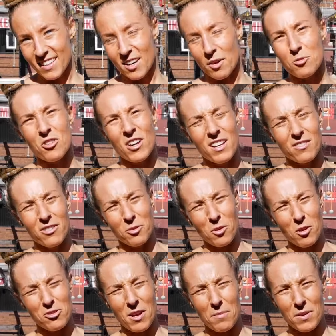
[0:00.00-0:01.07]
I'm training for the
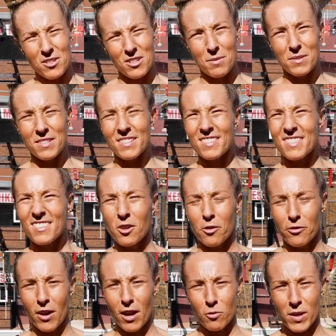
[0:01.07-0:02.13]
World Championships. I've
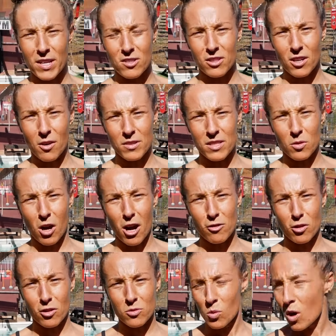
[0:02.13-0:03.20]
got 5 weeks to go until
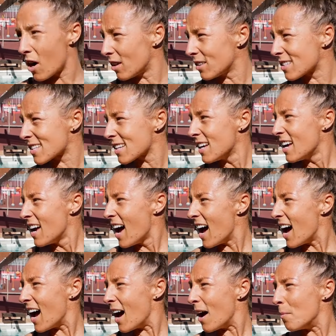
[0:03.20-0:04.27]
Hyrox Worlds.
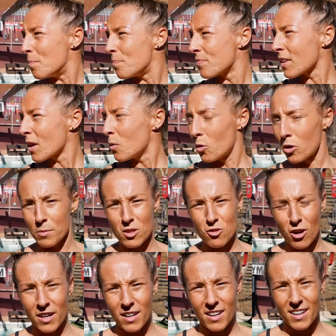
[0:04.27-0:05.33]
I wanna be
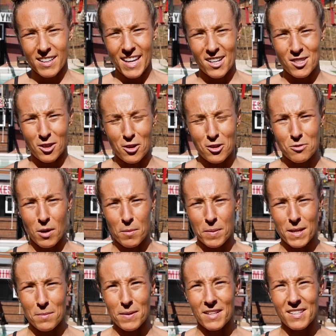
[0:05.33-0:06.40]
trying to get as close to my
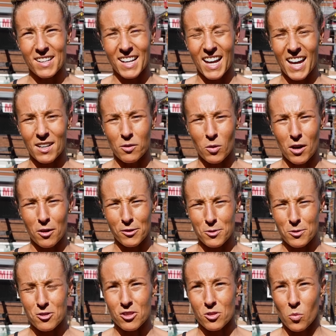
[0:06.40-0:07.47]
PB as I can at Worlds,
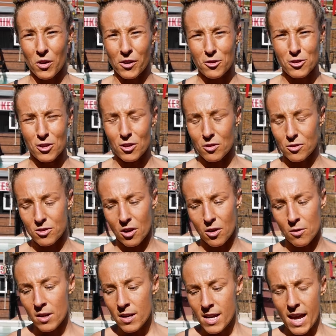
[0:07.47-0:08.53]
which is a 102.
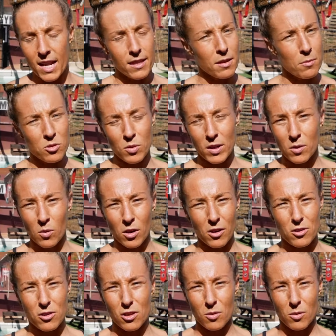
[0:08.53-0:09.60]
So anything between a
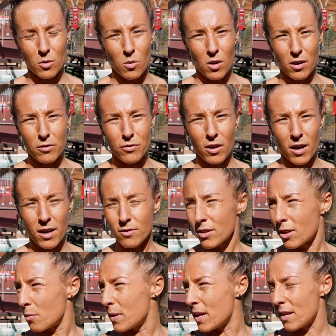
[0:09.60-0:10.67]
102 and a 105
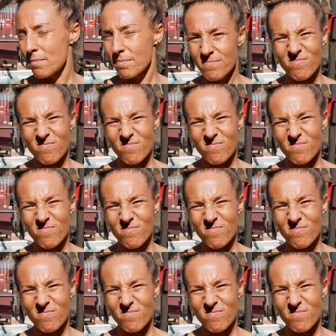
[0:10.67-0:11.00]
and I'll be